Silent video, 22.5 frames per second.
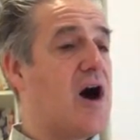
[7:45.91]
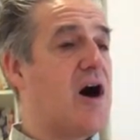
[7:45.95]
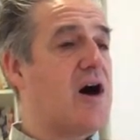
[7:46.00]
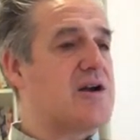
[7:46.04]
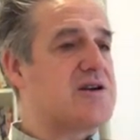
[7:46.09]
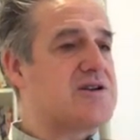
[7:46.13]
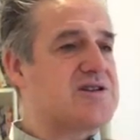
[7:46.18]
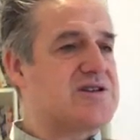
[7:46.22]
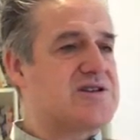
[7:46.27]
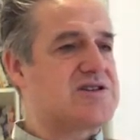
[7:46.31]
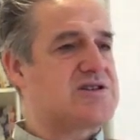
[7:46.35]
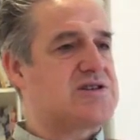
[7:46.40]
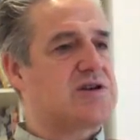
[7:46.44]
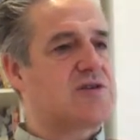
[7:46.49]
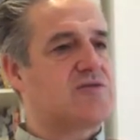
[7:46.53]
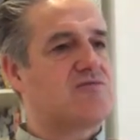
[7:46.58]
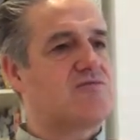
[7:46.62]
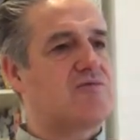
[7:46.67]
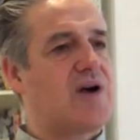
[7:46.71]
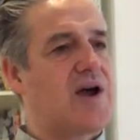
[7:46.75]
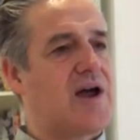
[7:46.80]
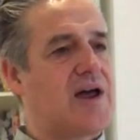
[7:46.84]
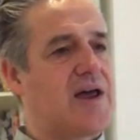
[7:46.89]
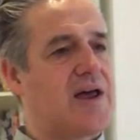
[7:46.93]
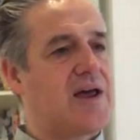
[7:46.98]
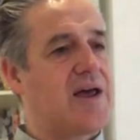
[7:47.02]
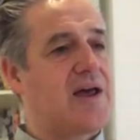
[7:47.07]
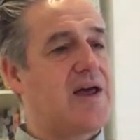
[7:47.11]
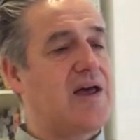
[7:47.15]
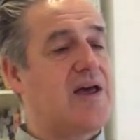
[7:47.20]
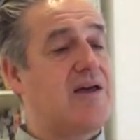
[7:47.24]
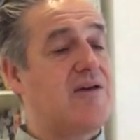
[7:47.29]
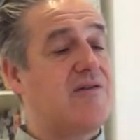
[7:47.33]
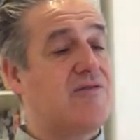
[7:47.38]
artistic ray
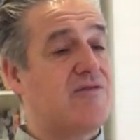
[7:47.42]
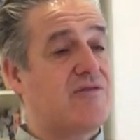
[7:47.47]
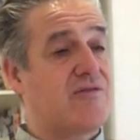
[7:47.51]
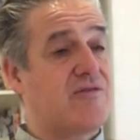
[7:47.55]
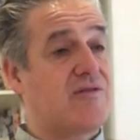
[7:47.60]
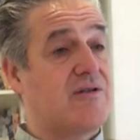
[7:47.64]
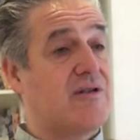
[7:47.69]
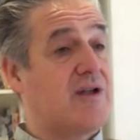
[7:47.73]
is